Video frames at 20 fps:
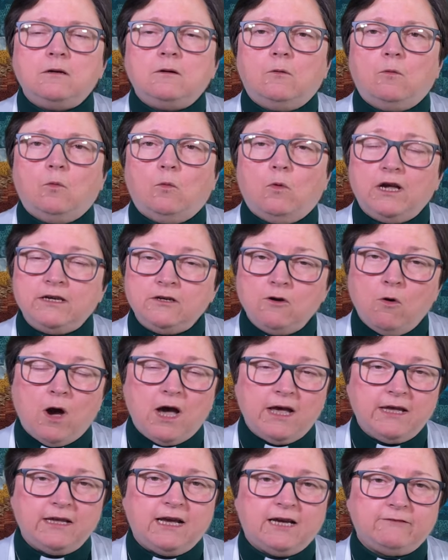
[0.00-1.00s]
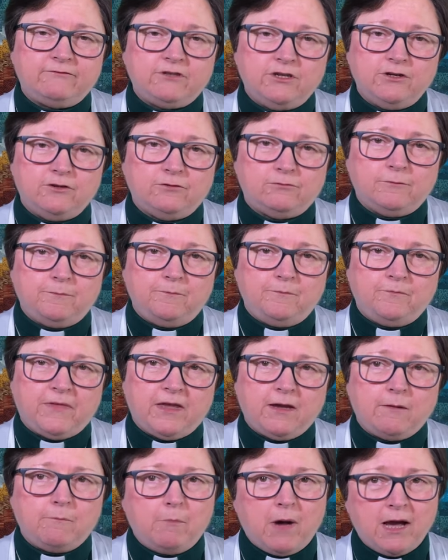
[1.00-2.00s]
One quiet afternoon,
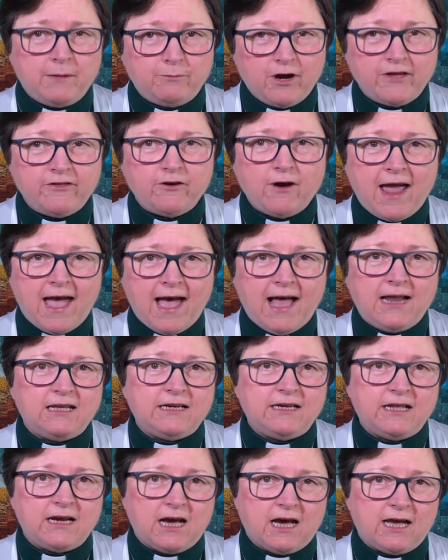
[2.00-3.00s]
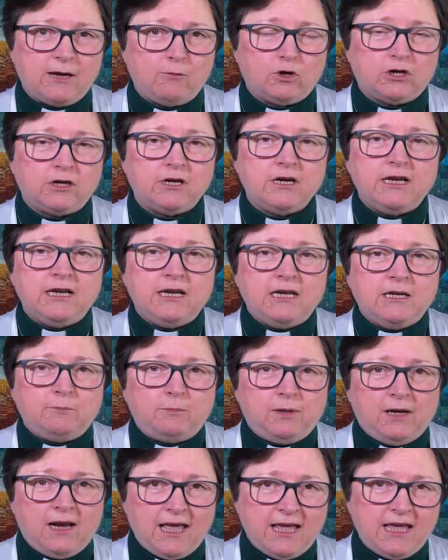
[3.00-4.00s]
my brother Alan and I were
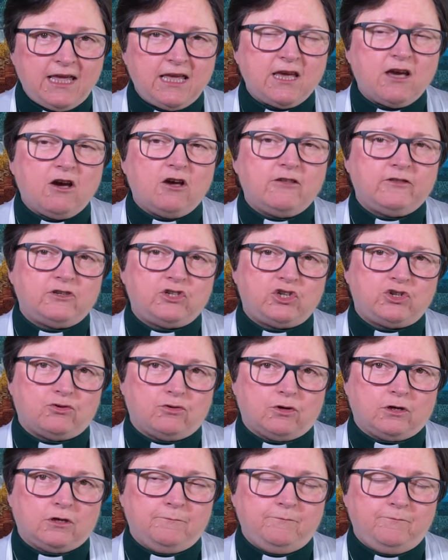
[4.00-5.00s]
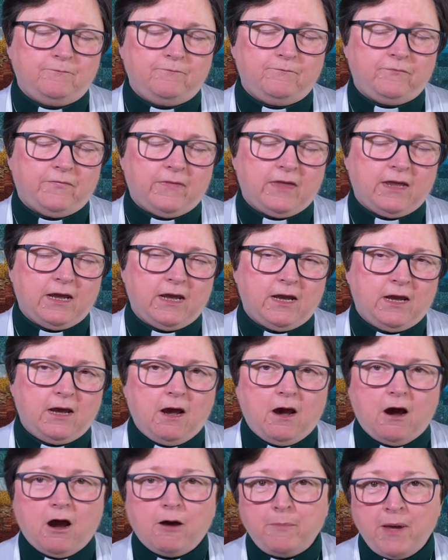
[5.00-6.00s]
playing on the shore.
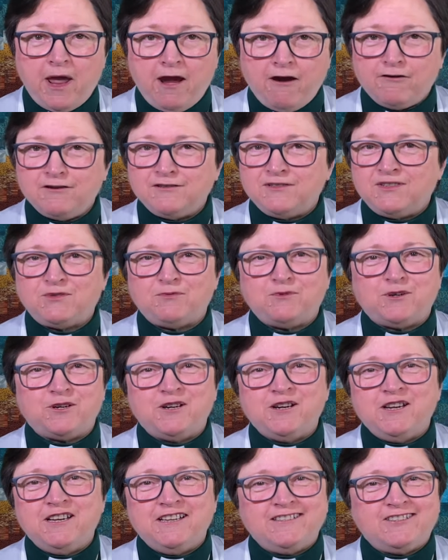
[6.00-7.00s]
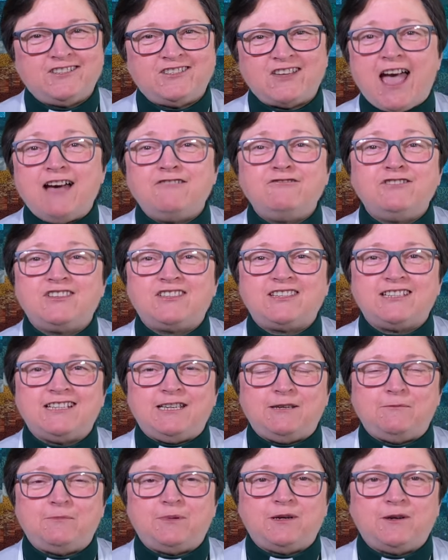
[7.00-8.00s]
Our parents were sound
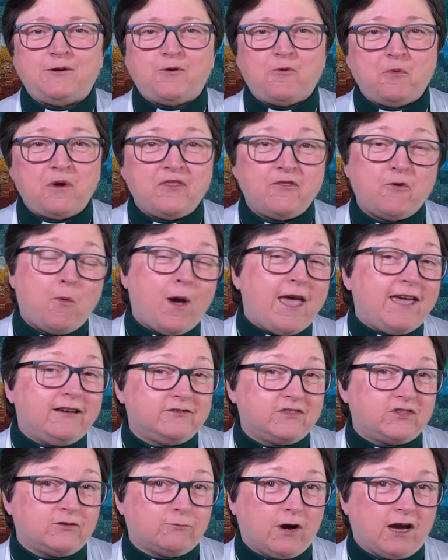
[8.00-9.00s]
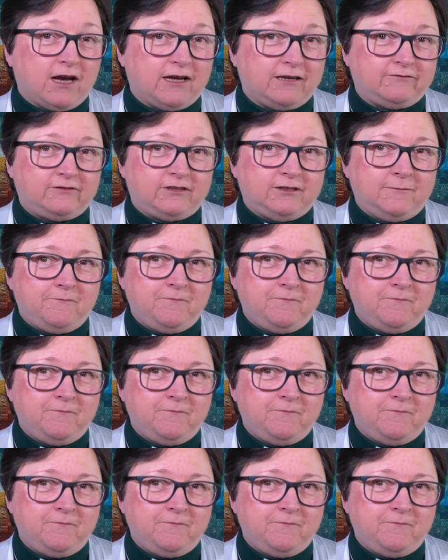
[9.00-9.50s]
asleep when the whales arrived.